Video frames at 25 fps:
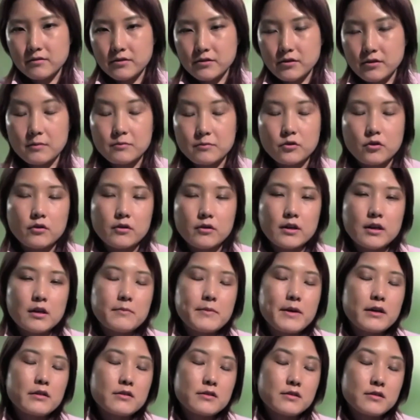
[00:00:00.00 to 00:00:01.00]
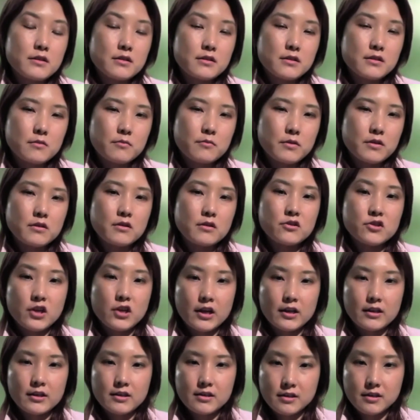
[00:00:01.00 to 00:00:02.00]
So I'm talking about the CCP, the
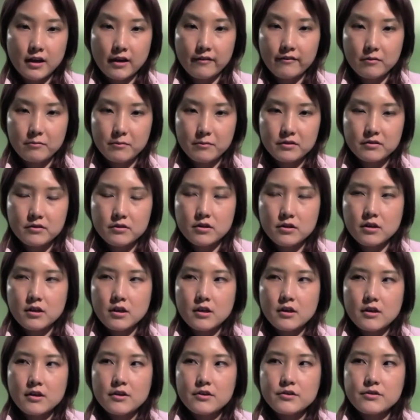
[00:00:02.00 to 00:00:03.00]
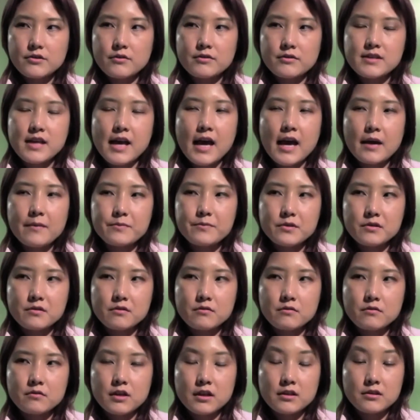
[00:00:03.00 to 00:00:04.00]
Chinese government. So it's
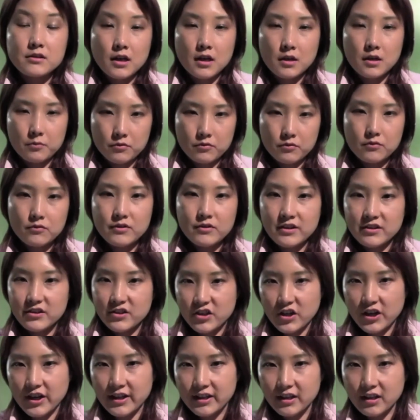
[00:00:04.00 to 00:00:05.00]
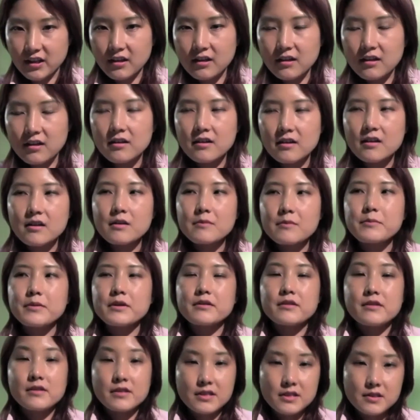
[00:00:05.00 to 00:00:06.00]
absolute a taboo in China.
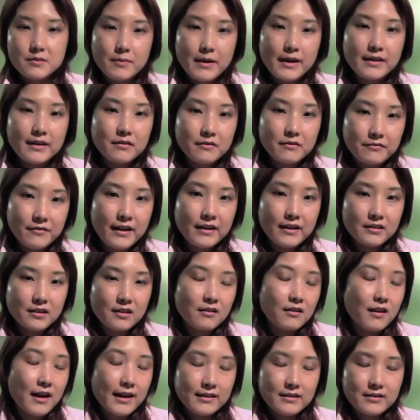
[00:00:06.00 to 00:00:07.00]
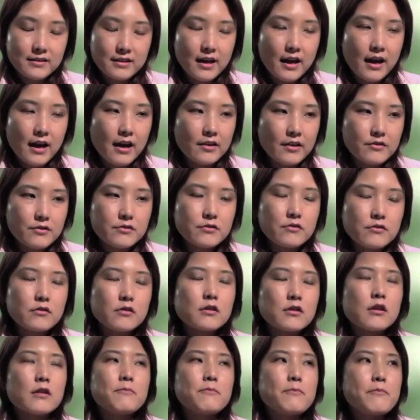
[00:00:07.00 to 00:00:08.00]
But despite the fact like that, you still
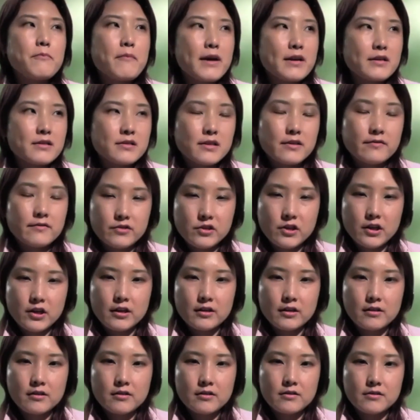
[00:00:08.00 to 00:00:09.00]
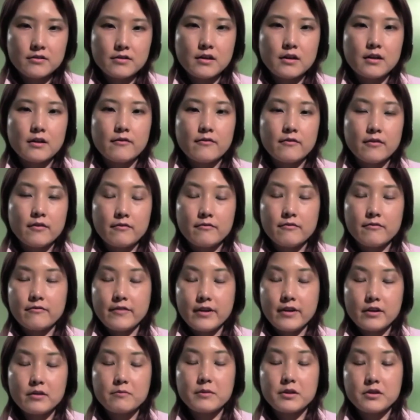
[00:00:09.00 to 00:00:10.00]
got a massive Chinese are
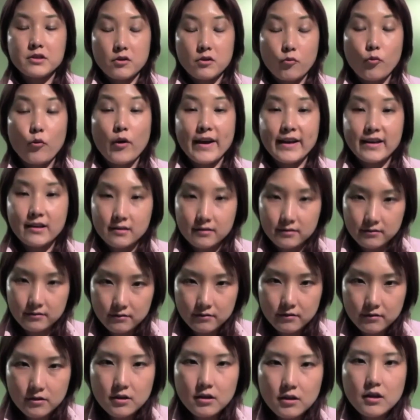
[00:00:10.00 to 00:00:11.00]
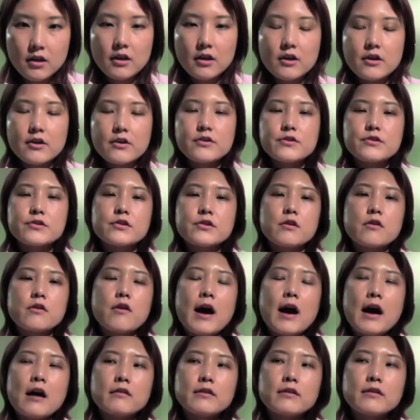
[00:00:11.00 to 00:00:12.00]
very much awakened. So
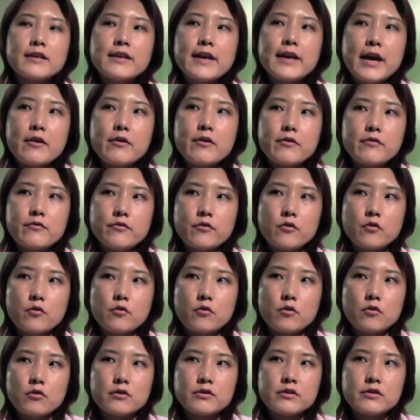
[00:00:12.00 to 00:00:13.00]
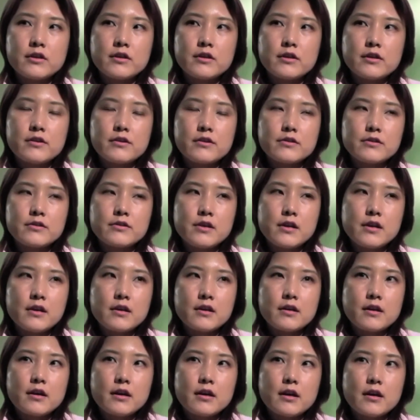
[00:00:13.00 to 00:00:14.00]
how they carry forward is
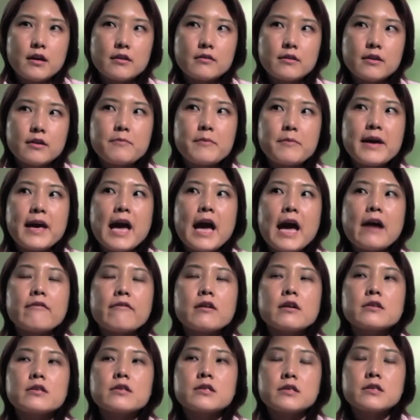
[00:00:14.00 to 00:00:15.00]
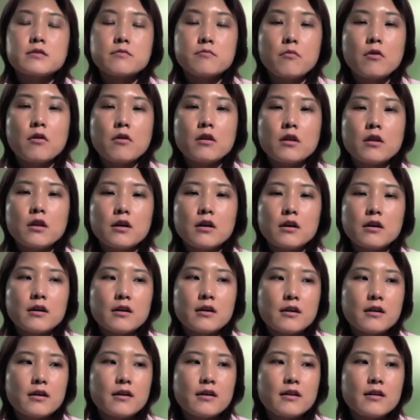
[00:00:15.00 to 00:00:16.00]
they may have a smaller,
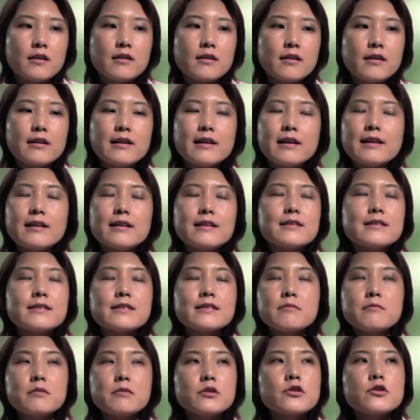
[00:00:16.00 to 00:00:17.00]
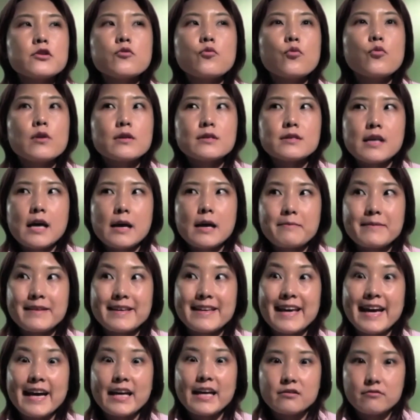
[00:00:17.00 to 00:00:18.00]
similar to WhatsApp
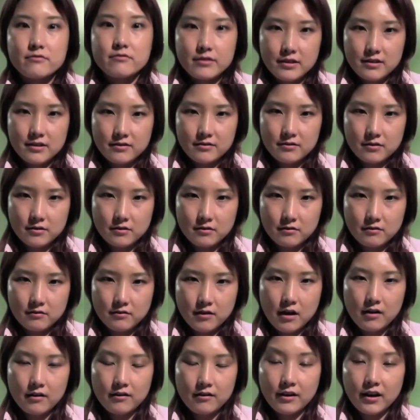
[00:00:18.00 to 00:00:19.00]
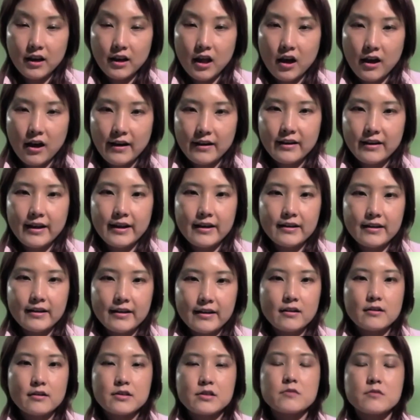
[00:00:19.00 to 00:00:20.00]
gathering, online, like
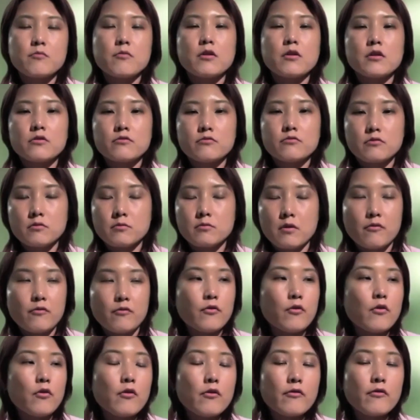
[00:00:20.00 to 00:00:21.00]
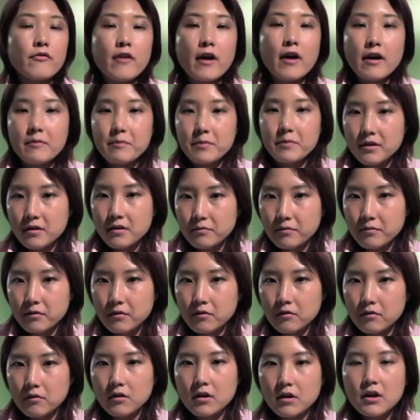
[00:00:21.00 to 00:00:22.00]
a smaller group of 4 or 5
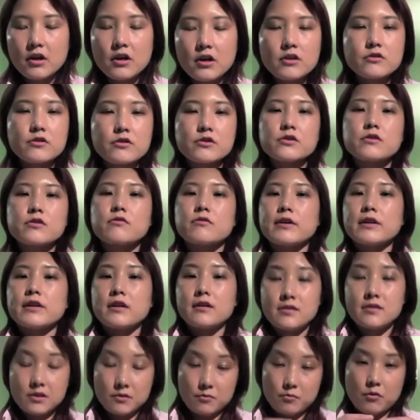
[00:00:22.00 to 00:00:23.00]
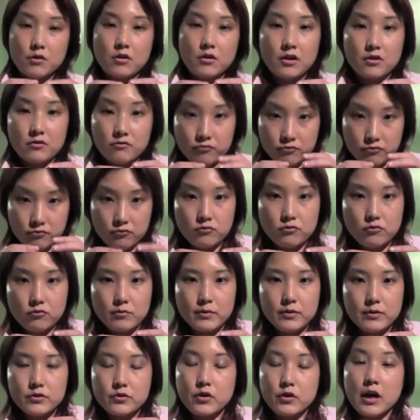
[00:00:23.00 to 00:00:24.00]
people, just create a smaller
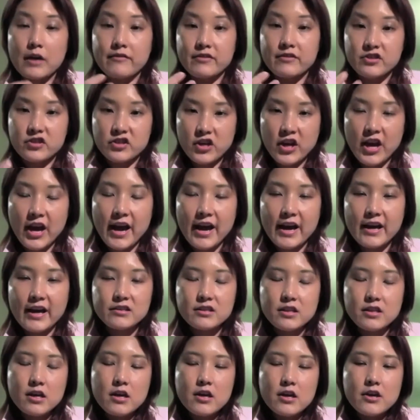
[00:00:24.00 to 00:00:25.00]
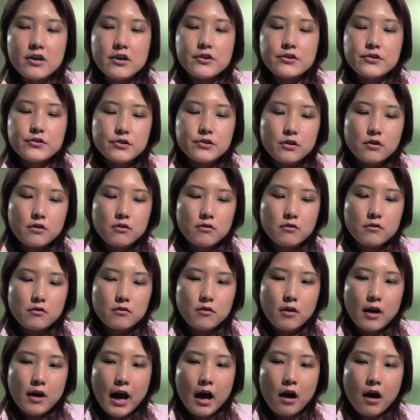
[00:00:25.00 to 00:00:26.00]
group to have a chat.
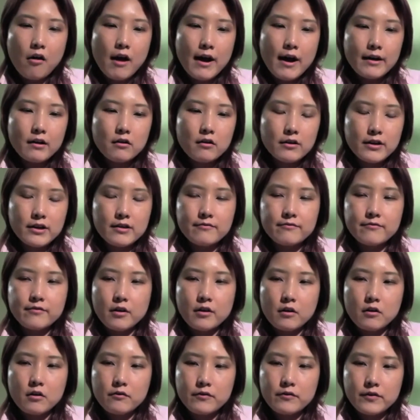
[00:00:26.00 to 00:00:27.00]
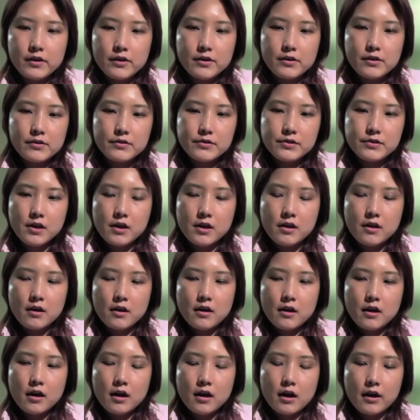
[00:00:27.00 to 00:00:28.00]
So how I got involved is
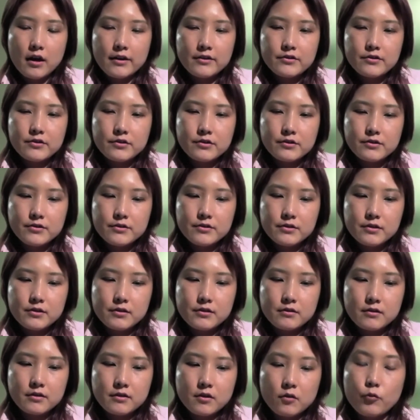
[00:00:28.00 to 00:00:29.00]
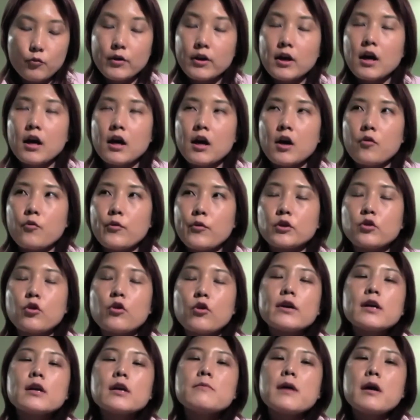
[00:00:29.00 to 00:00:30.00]
I just, we're
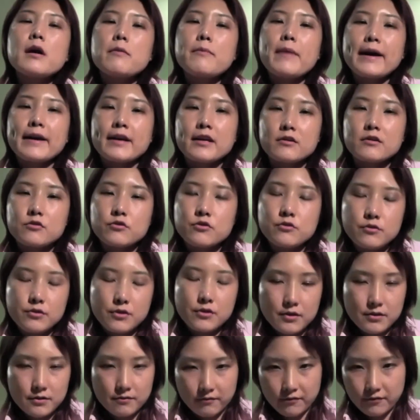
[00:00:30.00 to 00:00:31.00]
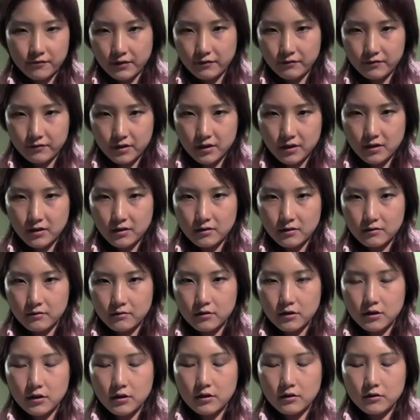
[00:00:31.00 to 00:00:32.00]
talking about back in 2015
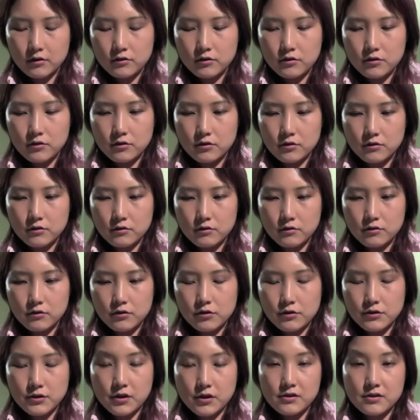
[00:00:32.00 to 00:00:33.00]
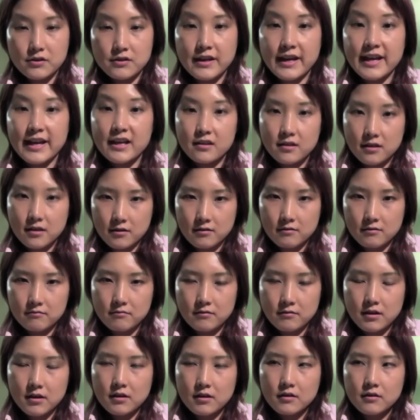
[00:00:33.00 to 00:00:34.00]
to 2018.